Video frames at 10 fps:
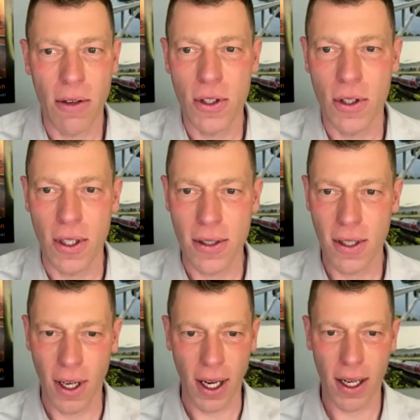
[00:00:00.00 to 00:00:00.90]
after the
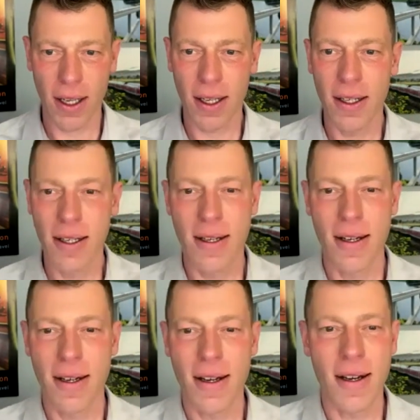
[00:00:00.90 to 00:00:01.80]
talk.
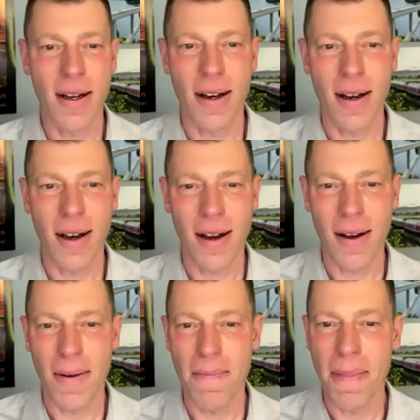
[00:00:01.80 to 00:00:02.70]

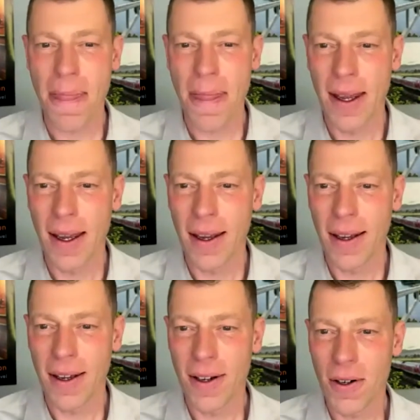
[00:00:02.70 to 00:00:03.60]
Um,
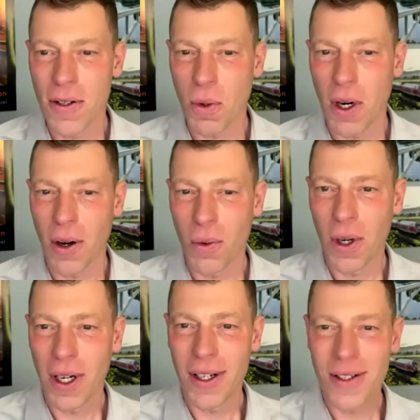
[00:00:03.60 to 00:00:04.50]
here is where I
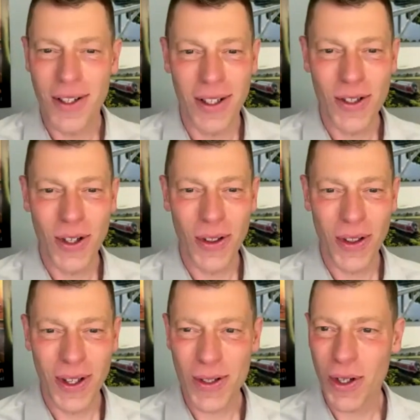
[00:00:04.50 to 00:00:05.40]
wanted to turn
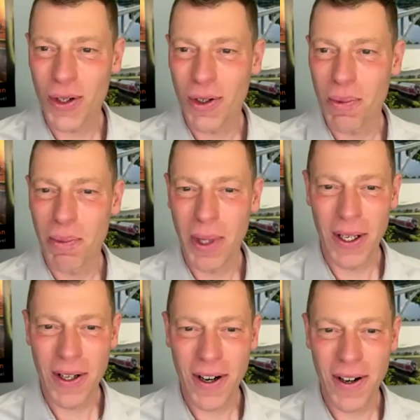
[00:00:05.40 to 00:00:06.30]
things over to
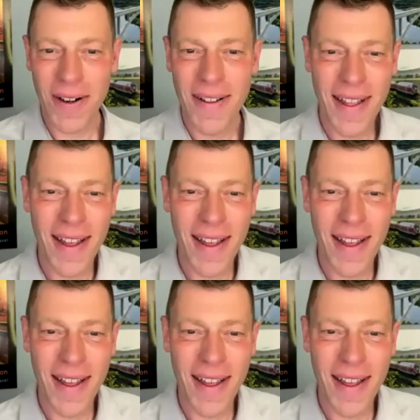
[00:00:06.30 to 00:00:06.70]
Peter.